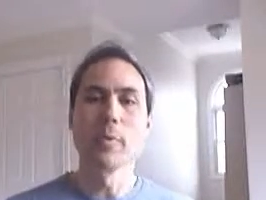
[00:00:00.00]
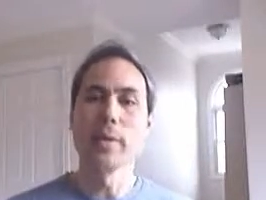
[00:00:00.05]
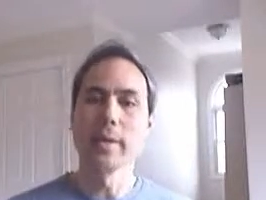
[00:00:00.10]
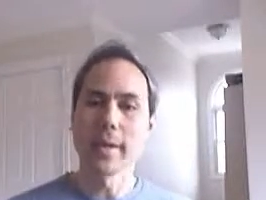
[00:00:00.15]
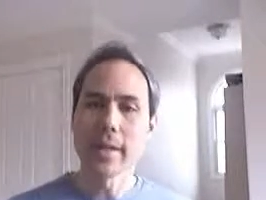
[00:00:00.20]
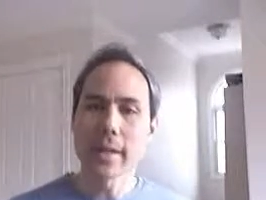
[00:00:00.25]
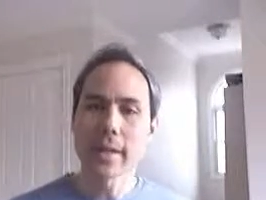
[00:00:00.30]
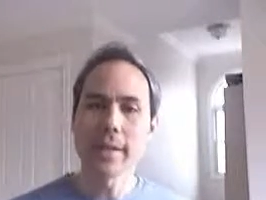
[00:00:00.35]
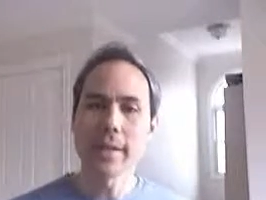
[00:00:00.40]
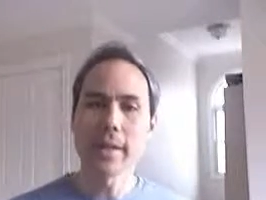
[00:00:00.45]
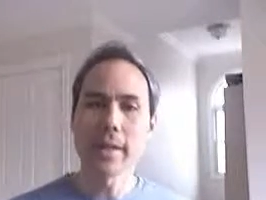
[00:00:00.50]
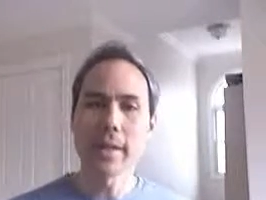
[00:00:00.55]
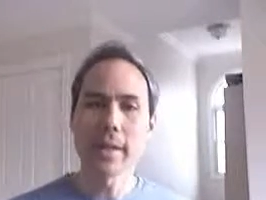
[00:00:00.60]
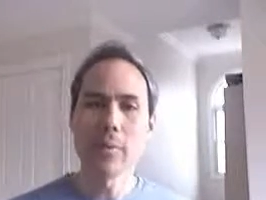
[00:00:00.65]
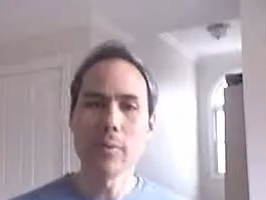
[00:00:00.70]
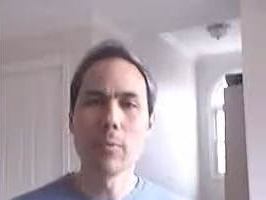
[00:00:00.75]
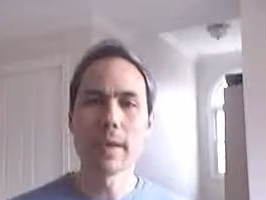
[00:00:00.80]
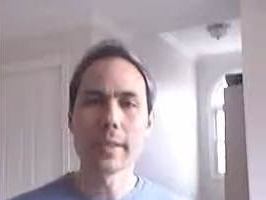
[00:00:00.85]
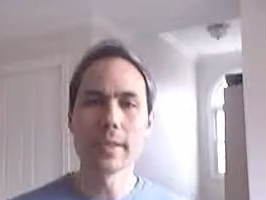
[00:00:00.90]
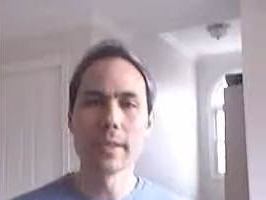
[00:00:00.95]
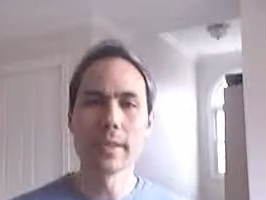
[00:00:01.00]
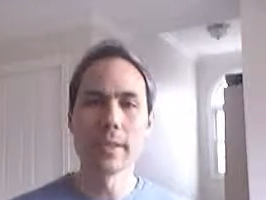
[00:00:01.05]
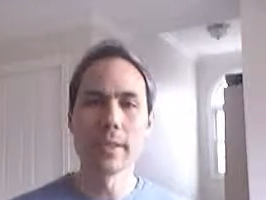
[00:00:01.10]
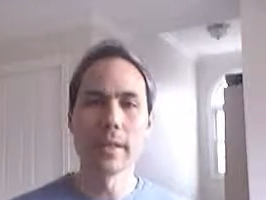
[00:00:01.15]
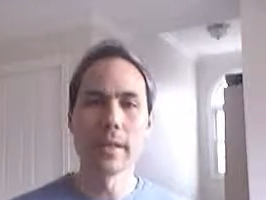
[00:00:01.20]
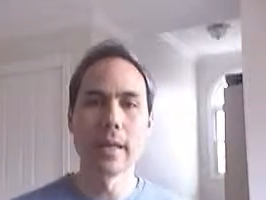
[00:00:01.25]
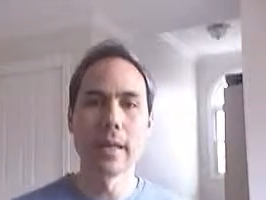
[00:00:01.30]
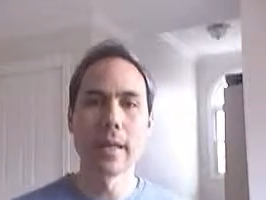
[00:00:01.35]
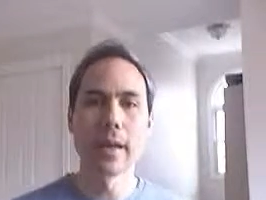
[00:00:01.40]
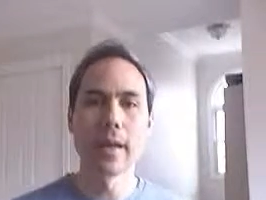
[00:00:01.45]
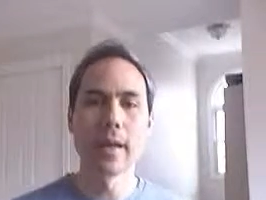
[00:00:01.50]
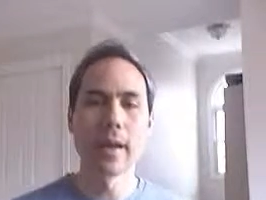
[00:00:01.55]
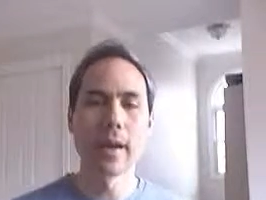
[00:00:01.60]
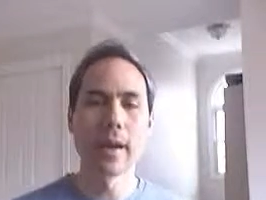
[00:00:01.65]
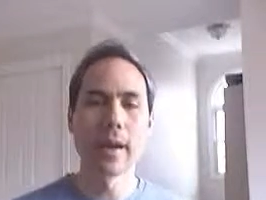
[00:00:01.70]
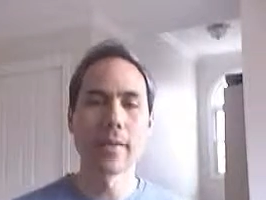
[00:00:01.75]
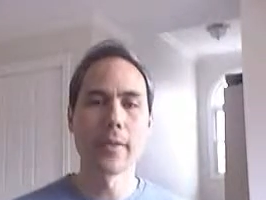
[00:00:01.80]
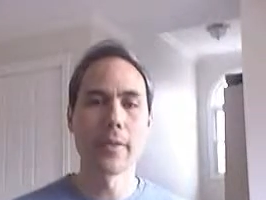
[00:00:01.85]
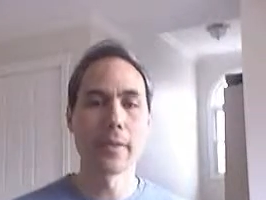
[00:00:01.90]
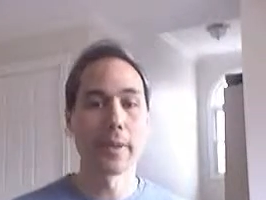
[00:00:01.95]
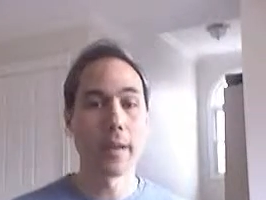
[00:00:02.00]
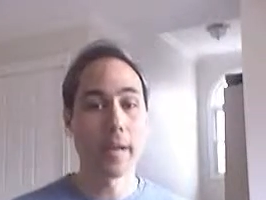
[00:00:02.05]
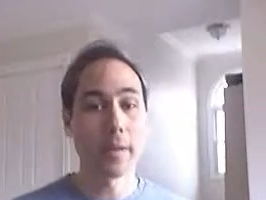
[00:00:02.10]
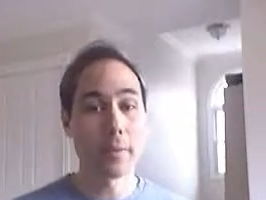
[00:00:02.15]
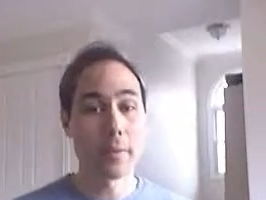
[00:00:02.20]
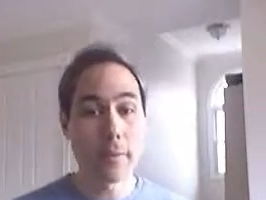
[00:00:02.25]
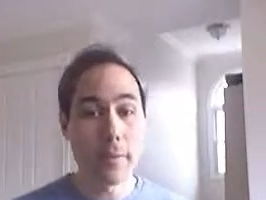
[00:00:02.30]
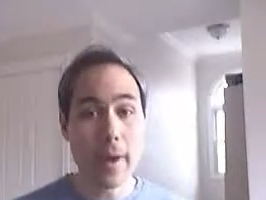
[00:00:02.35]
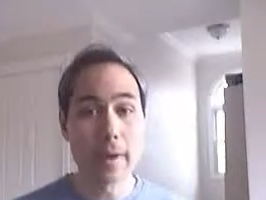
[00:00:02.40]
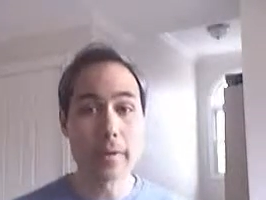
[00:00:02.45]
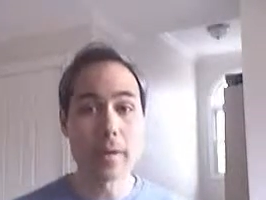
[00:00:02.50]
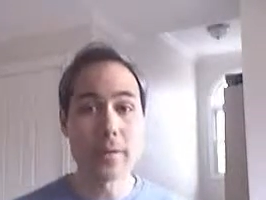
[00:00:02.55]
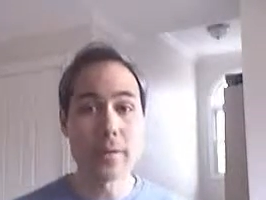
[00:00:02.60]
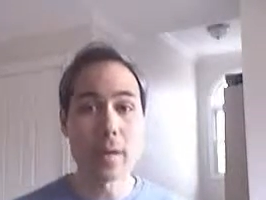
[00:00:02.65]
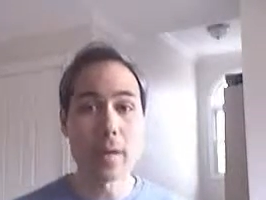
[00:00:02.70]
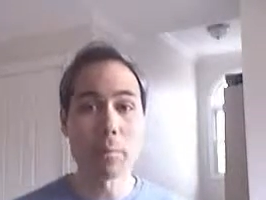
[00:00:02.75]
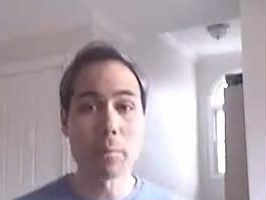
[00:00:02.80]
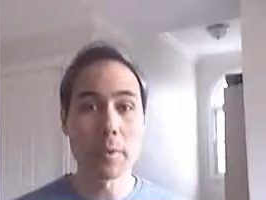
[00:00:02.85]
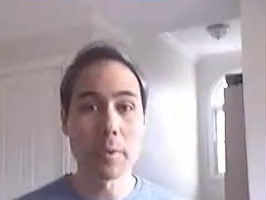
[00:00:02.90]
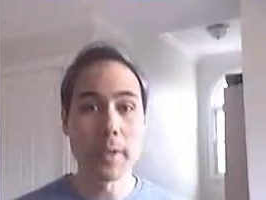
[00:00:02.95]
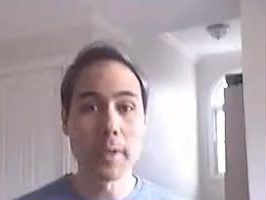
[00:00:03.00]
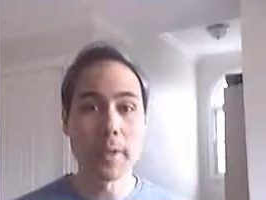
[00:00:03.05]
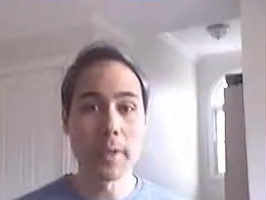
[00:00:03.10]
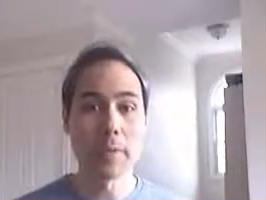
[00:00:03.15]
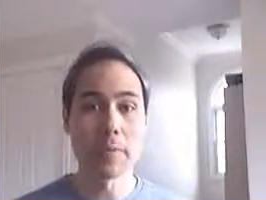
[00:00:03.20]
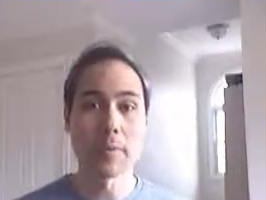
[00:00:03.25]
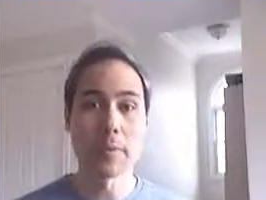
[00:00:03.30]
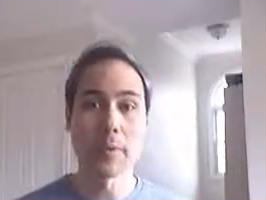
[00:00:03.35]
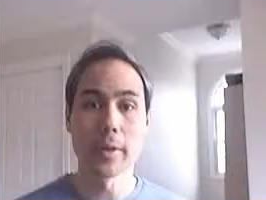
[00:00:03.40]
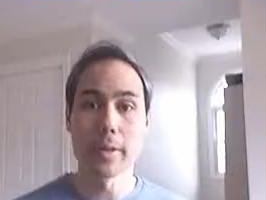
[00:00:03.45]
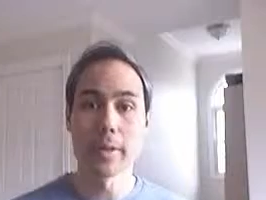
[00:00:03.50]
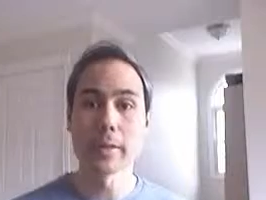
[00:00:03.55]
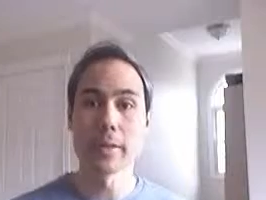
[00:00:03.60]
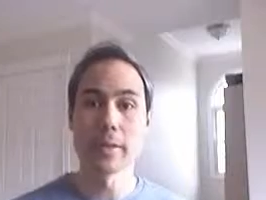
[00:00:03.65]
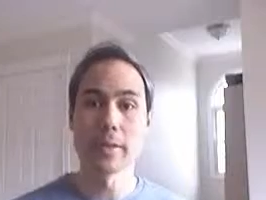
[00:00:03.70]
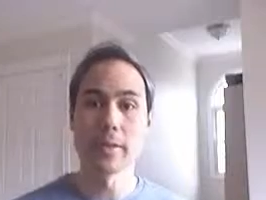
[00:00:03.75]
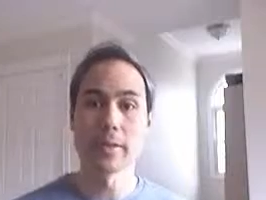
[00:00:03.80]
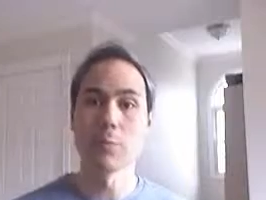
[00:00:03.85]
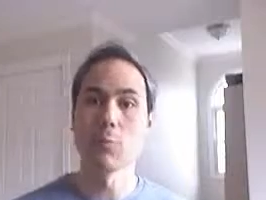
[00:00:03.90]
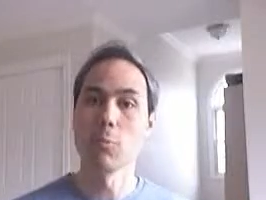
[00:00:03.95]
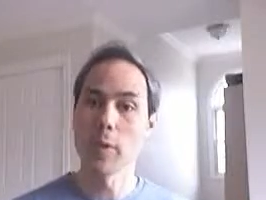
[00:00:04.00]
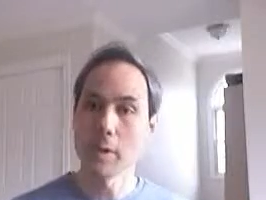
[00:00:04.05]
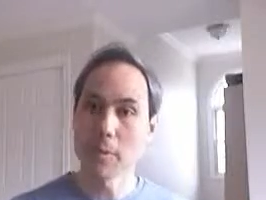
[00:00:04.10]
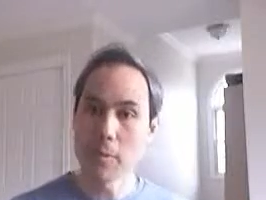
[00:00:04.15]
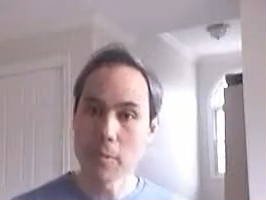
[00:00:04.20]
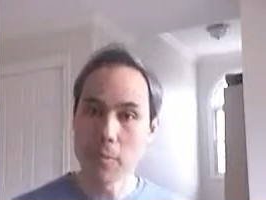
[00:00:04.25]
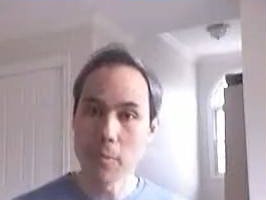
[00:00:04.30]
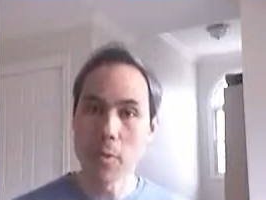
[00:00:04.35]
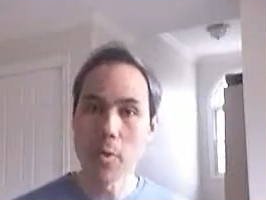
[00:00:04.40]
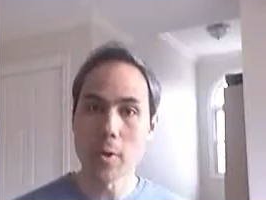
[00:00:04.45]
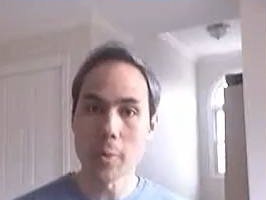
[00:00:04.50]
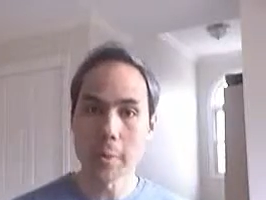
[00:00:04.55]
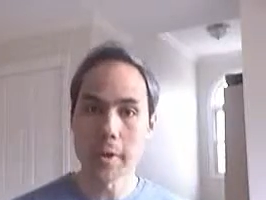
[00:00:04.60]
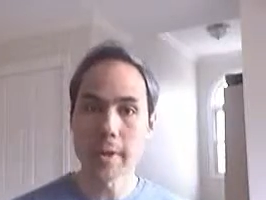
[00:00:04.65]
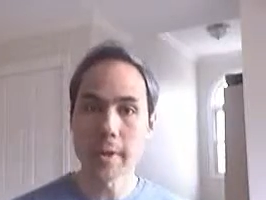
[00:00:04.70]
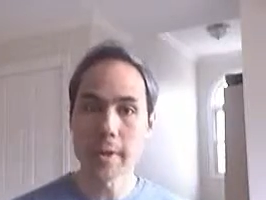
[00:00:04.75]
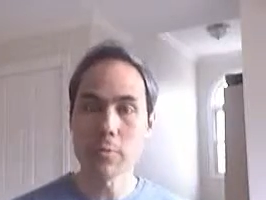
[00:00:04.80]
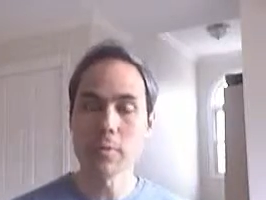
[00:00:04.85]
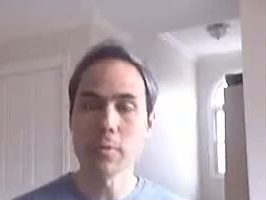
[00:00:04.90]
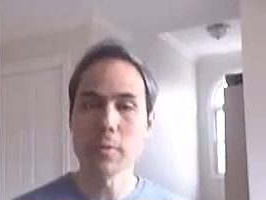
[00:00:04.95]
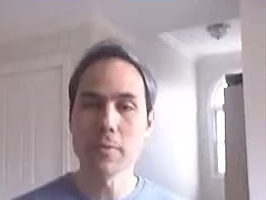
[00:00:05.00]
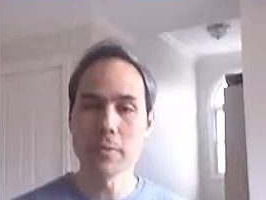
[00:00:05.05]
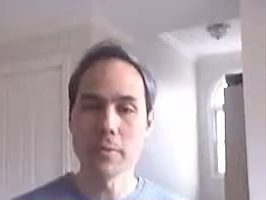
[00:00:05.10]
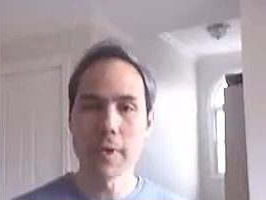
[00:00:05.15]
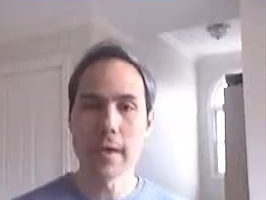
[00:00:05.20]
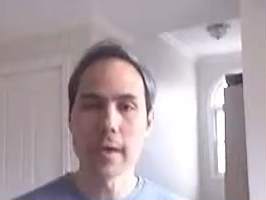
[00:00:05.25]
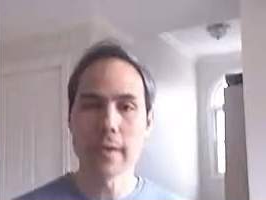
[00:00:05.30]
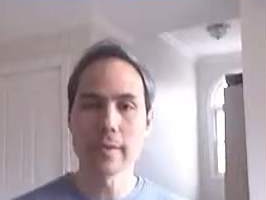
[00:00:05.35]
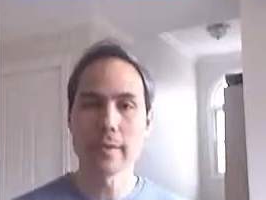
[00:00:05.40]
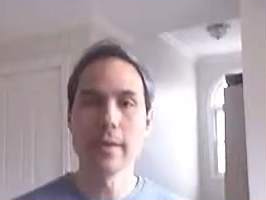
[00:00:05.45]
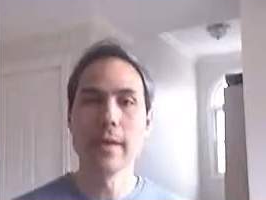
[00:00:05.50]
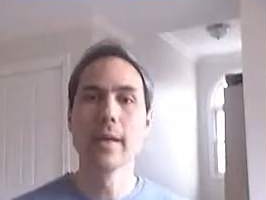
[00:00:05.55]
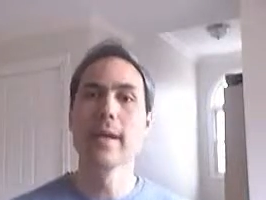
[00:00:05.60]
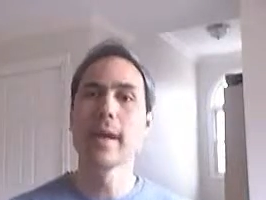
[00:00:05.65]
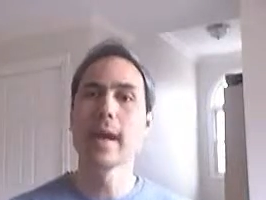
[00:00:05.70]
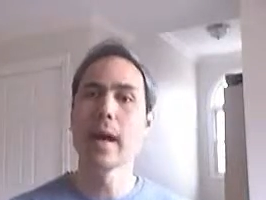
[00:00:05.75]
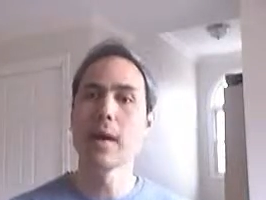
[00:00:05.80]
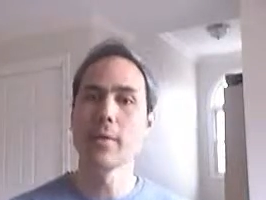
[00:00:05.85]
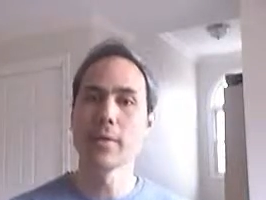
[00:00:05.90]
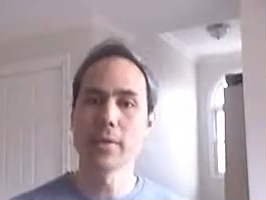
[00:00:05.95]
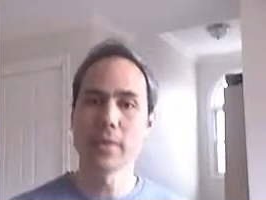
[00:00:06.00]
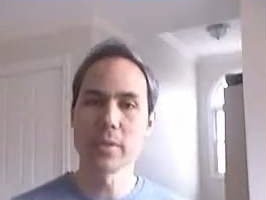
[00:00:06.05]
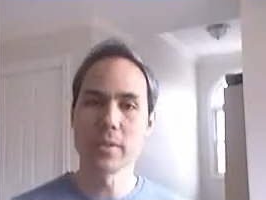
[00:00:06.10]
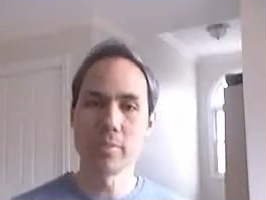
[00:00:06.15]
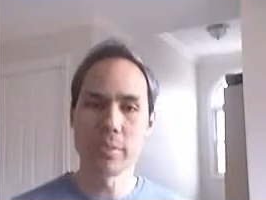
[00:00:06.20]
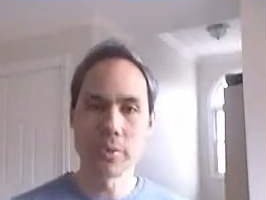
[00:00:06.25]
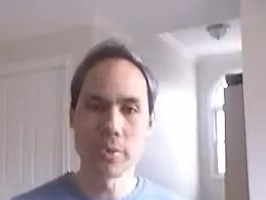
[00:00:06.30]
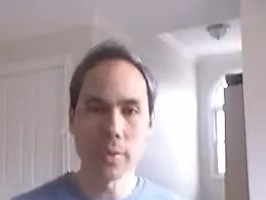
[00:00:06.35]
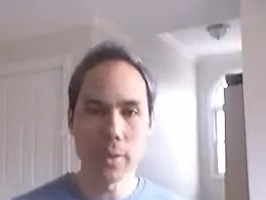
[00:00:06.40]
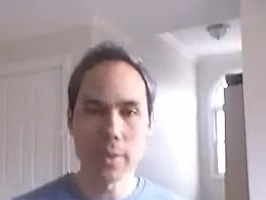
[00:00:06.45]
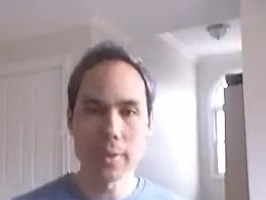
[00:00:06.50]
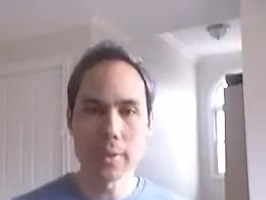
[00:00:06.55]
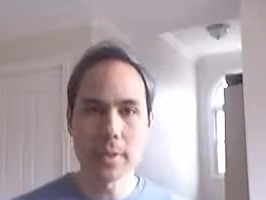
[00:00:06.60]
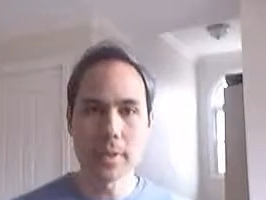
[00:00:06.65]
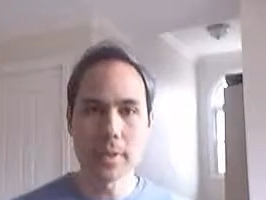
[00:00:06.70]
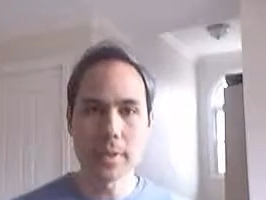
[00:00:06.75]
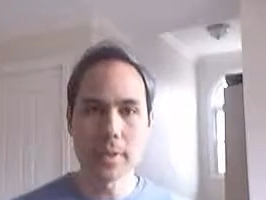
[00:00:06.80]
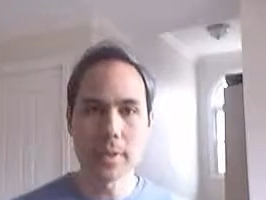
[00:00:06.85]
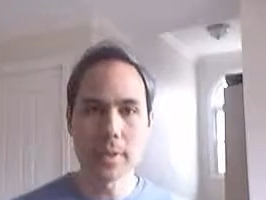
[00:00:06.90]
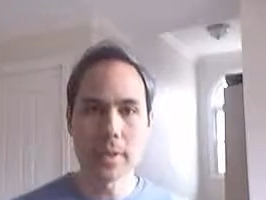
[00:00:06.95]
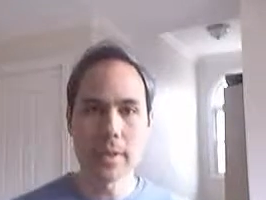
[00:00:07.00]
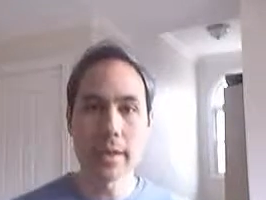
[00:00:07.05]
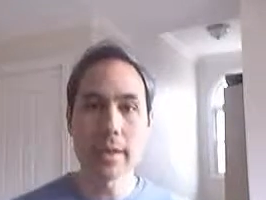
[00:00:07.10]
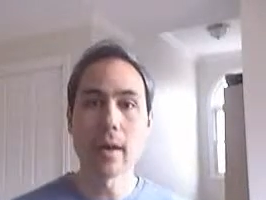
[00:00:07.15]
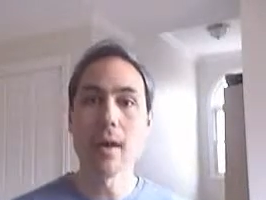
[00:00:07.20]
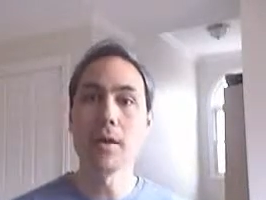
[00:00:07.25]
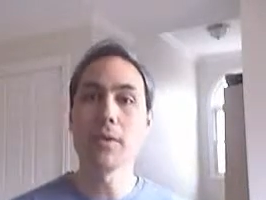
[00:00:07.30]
When you ask that question, there are a lot of factors that play in. For instance, what form it is will affect how it's absorbed. Okay.